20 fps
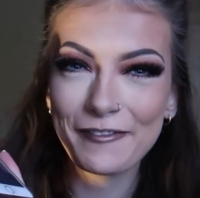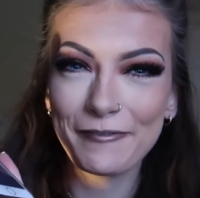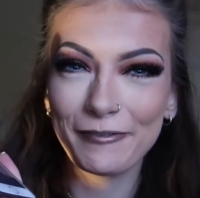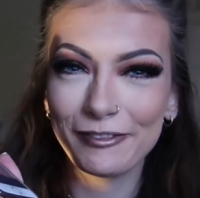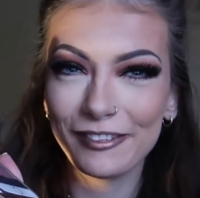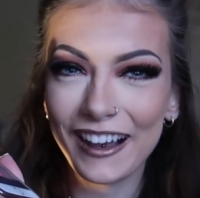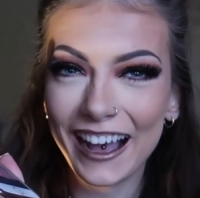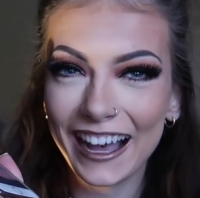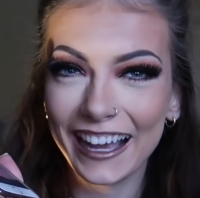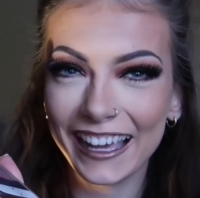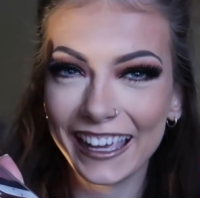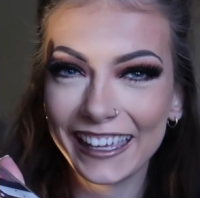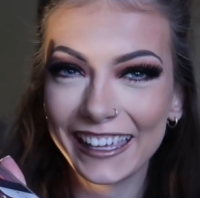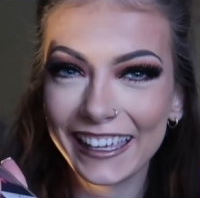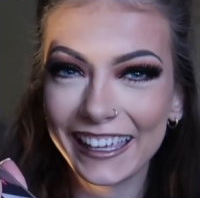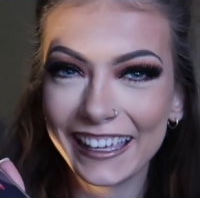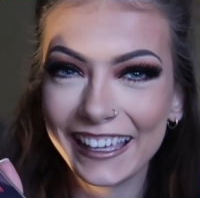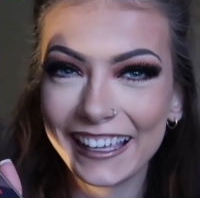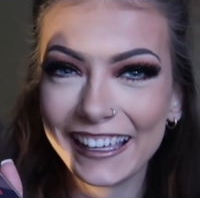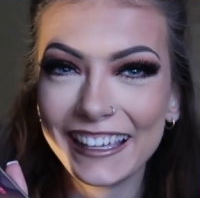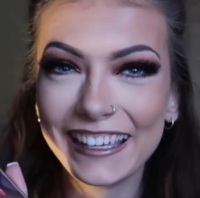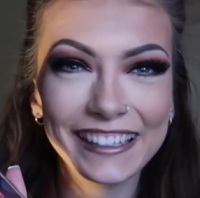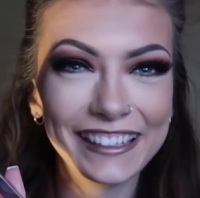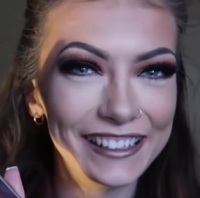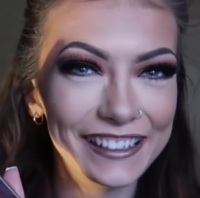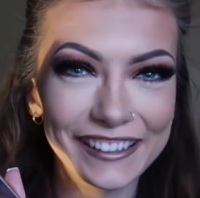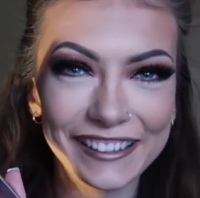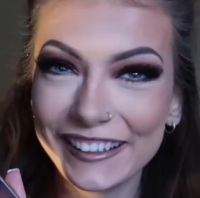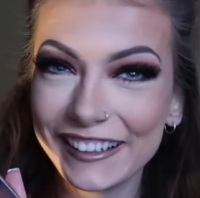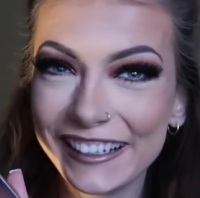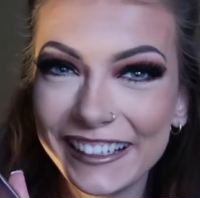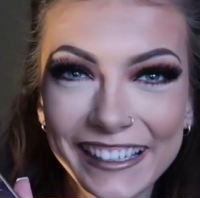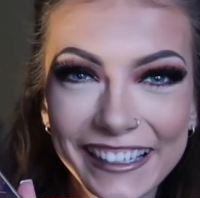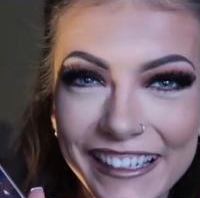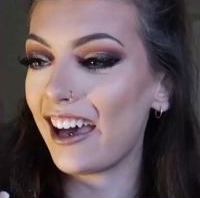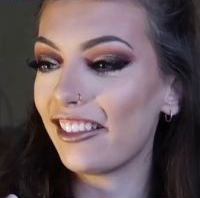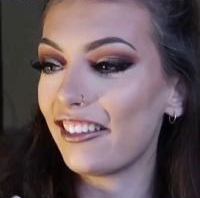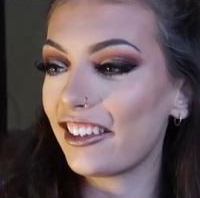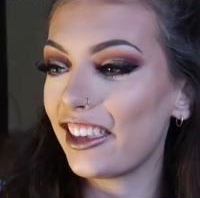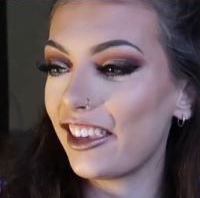Not really, no. No?
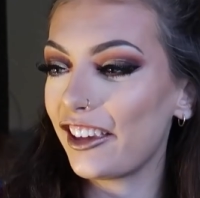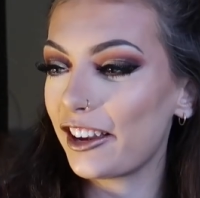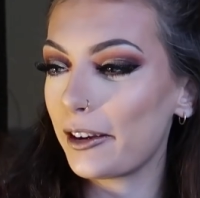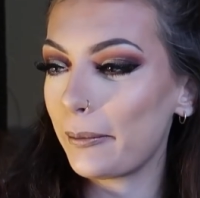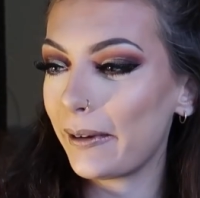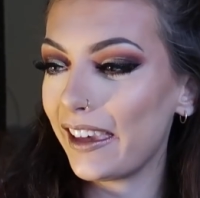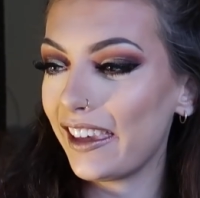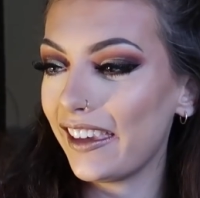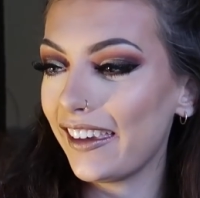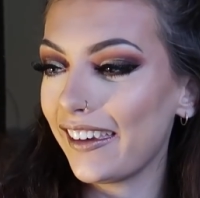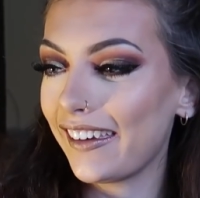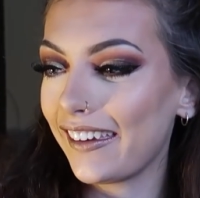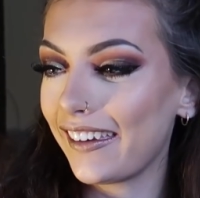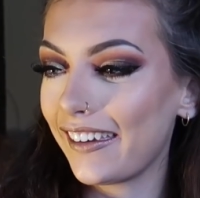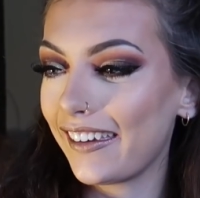How long are you going to be?